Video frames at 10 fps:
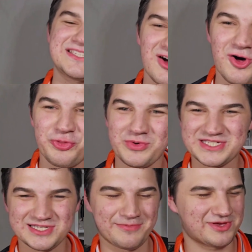all 3
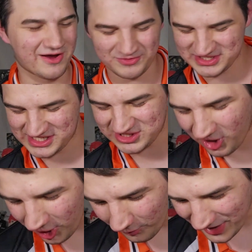slip covers. It's
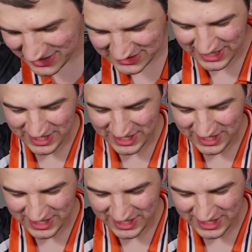always